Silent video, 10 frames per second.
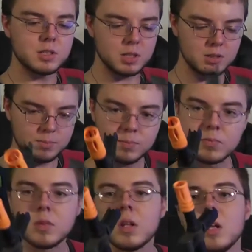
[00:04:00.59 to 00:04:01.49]
sight.
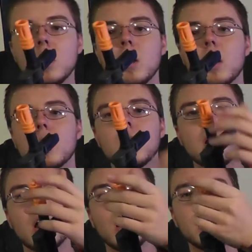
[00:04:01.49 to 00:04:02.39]

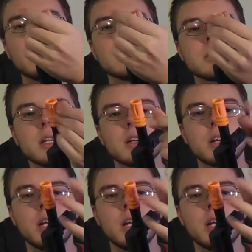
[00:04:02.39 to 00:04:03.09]
Standard